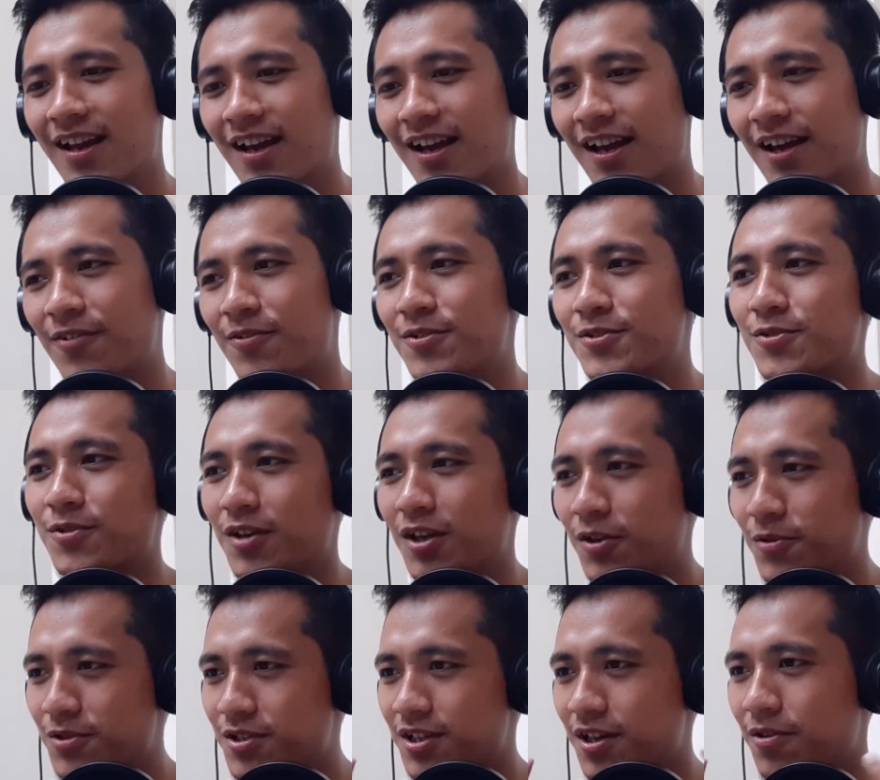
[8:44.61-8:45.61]
And also a
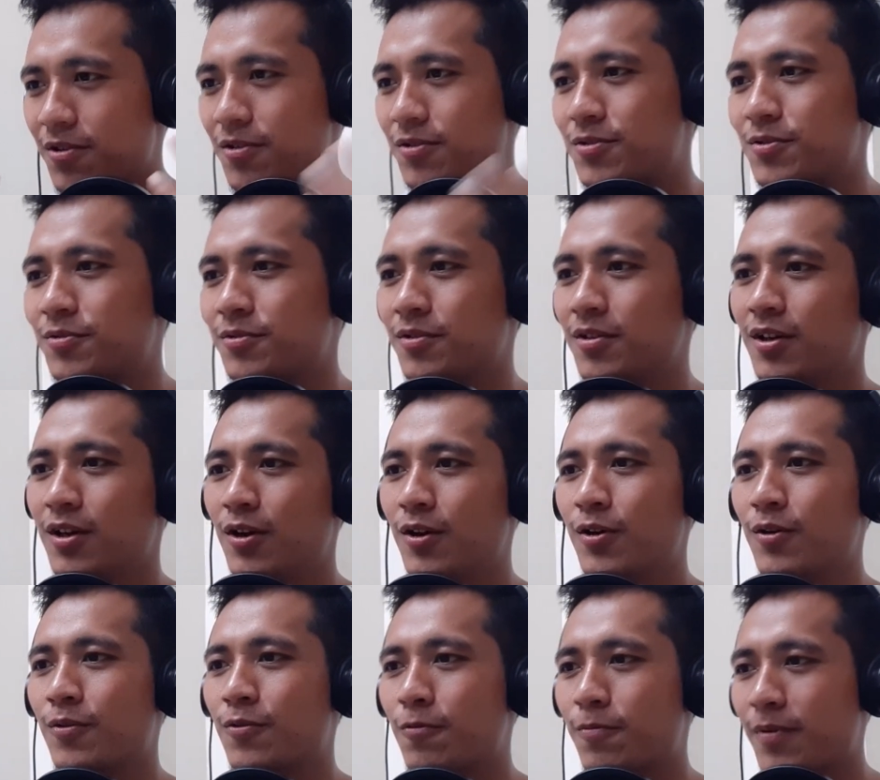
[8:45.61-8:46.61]
huge shout out to
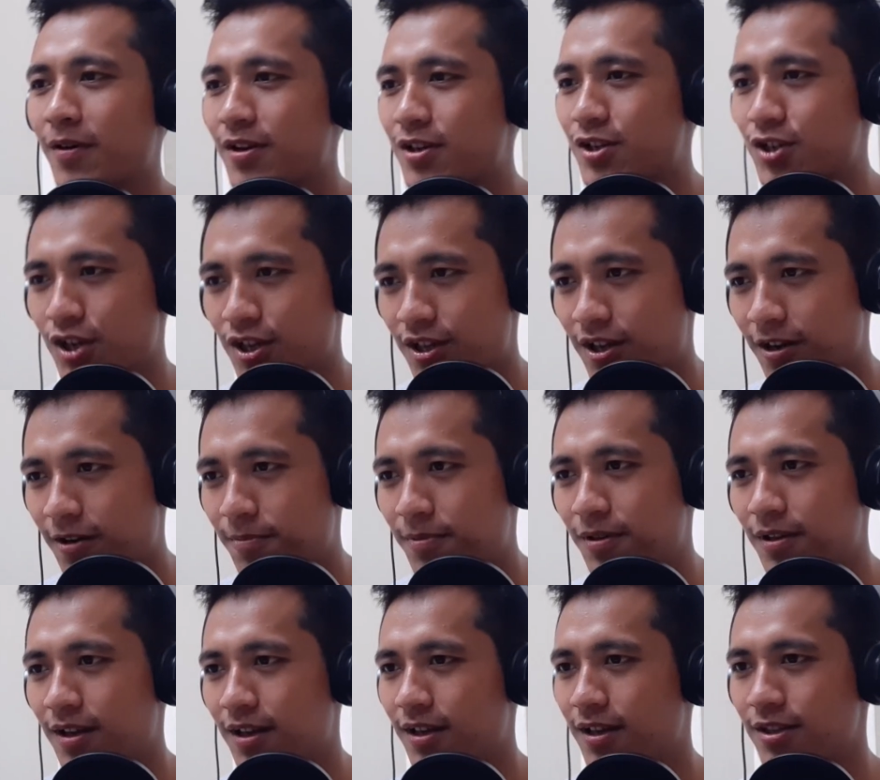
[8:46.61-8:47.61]
Kupar shadap,
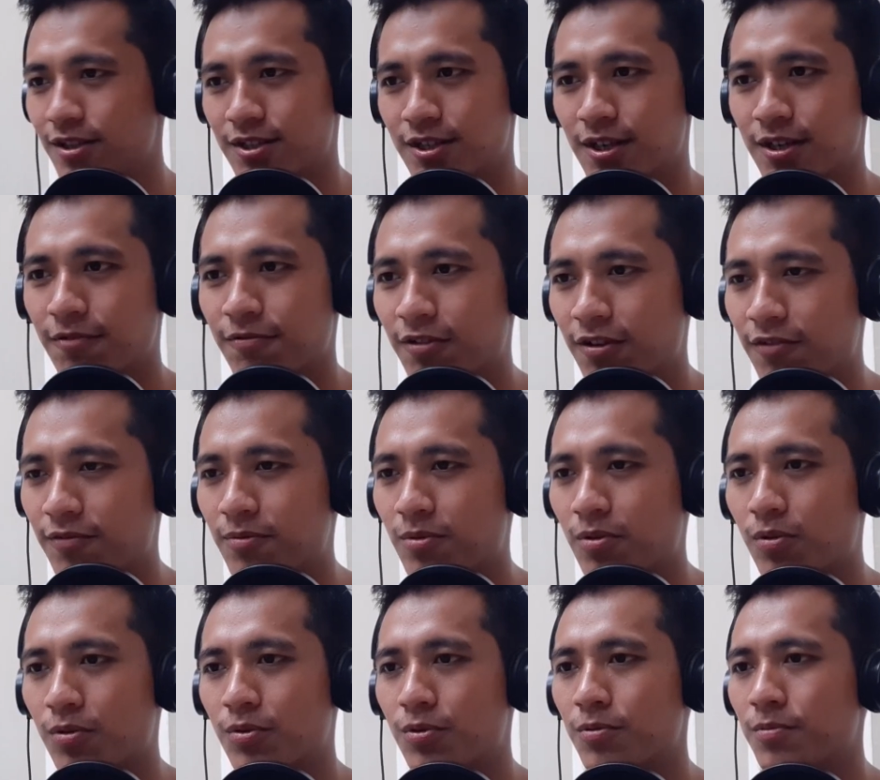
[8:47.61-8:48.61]
Genevieve
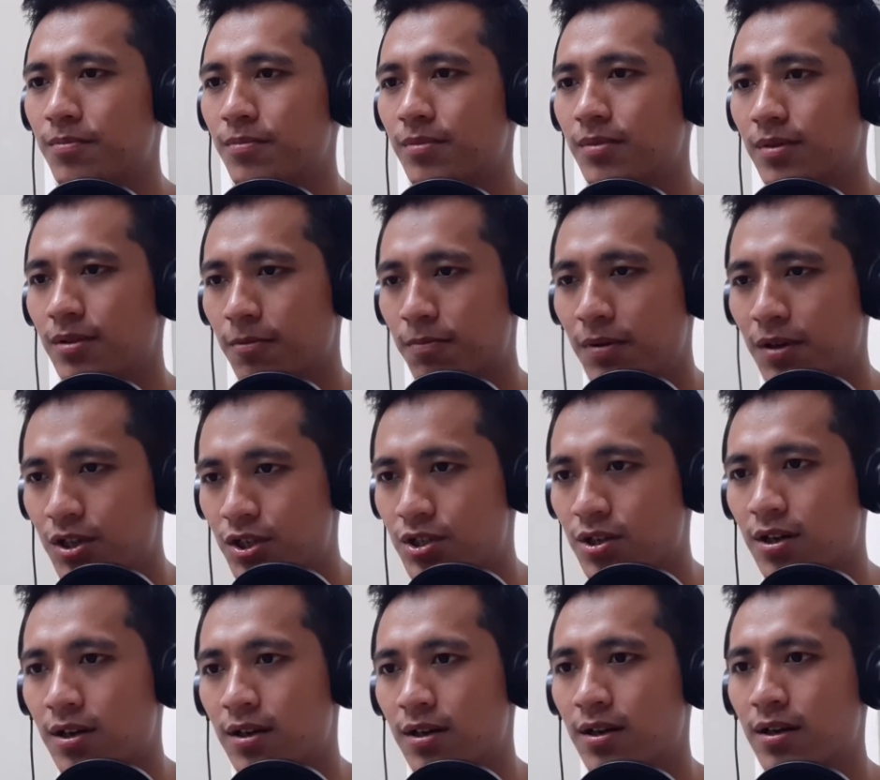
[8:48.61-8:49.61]
Nongrum
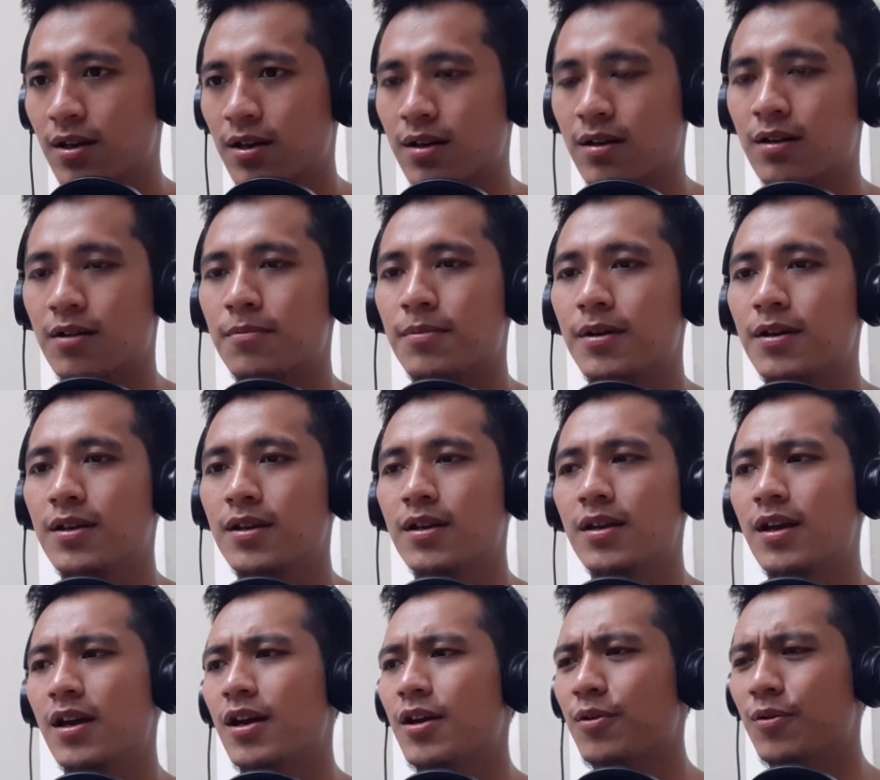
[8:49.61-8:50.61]
Daphisha Kharbani,
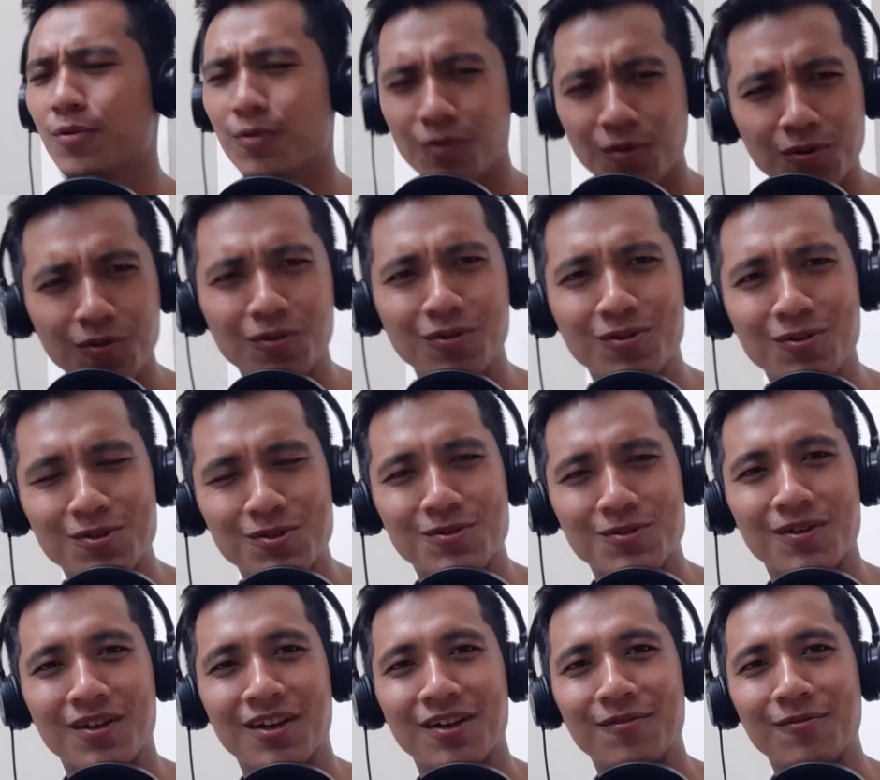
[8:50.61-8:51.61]
and all those who
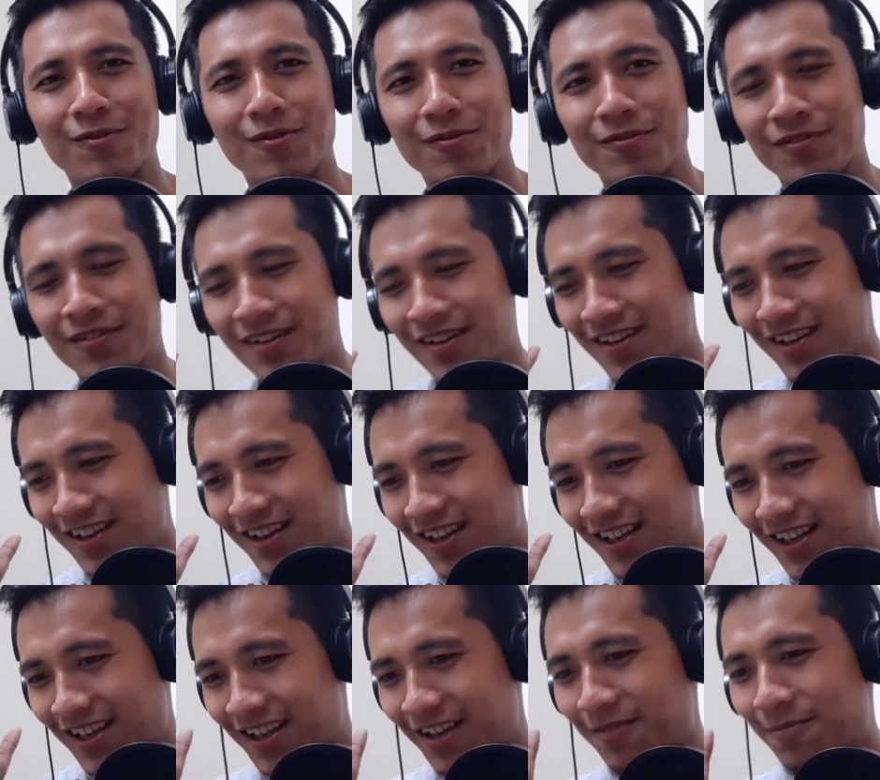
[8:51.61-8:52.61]
are involved
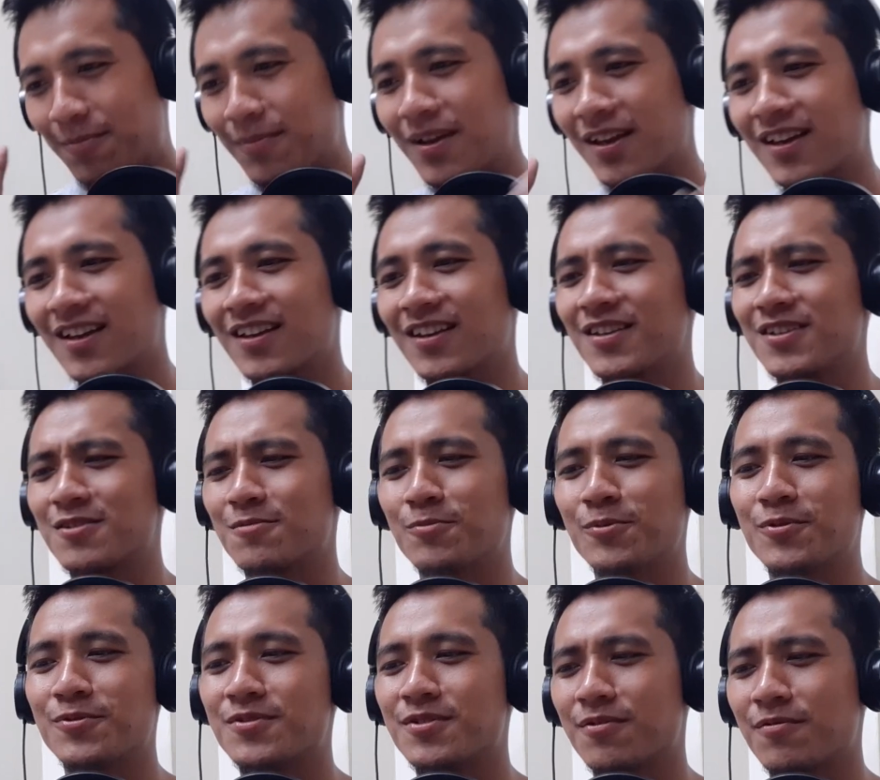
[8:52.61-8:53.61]
in making this
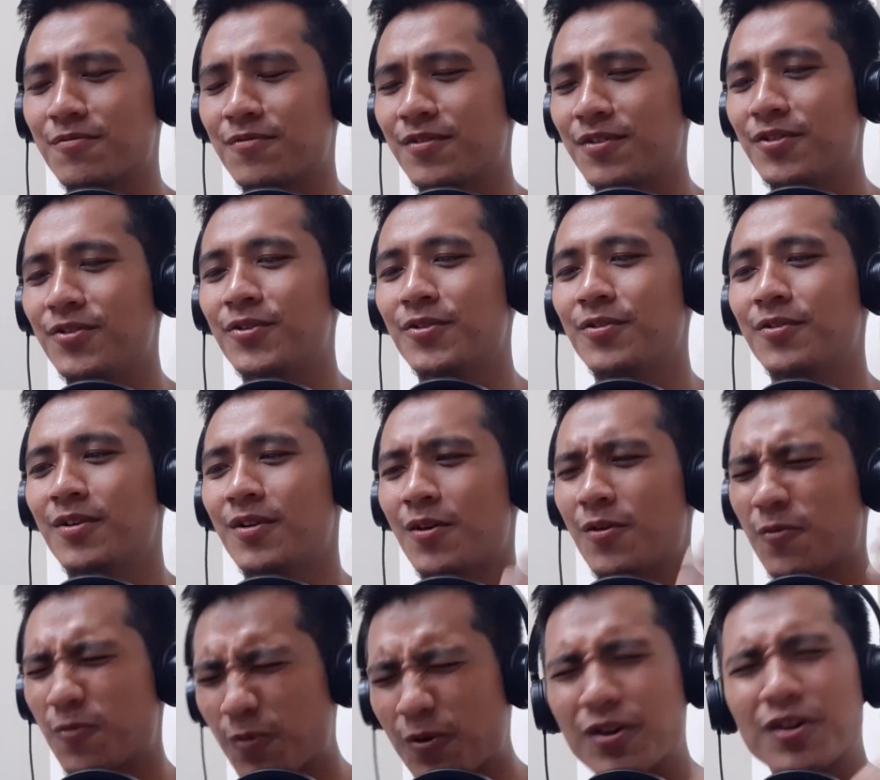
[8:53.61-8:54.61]
music video.
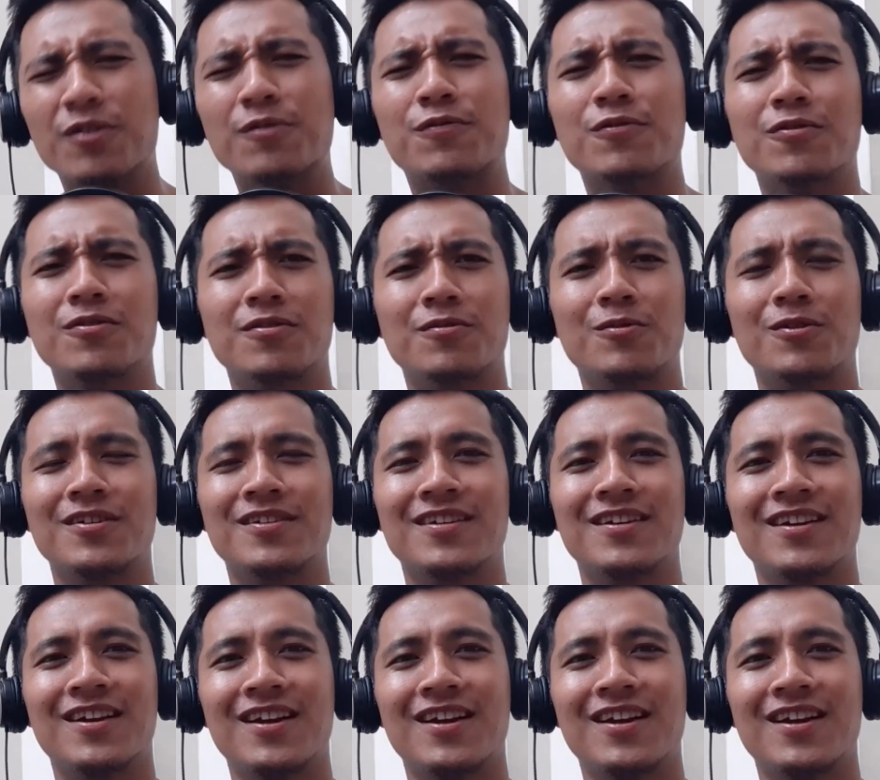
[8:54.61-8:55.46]
Wonderful one,